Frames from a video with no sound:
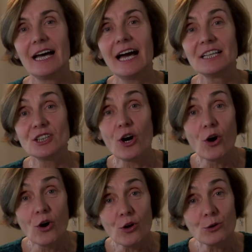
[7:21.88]
And
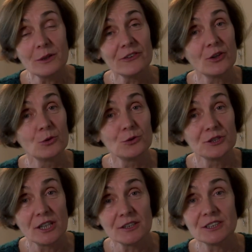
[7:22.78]
always hold
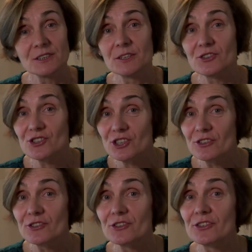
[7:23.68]
on to the
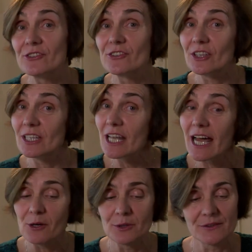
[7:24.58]
children's
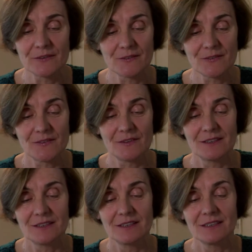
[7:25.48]
allowance.
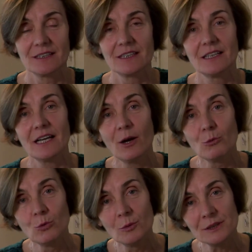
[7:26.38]
A
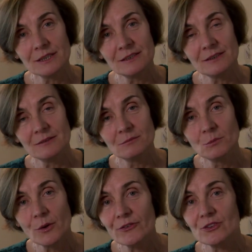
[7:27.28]
woman
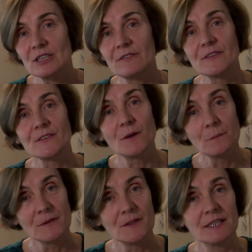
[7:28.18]
must have
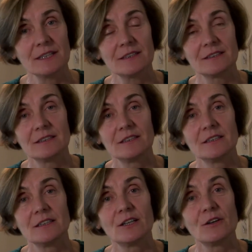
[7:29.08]
something
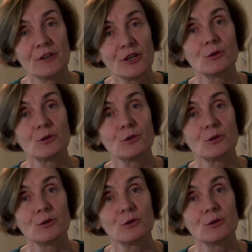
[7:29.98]
of her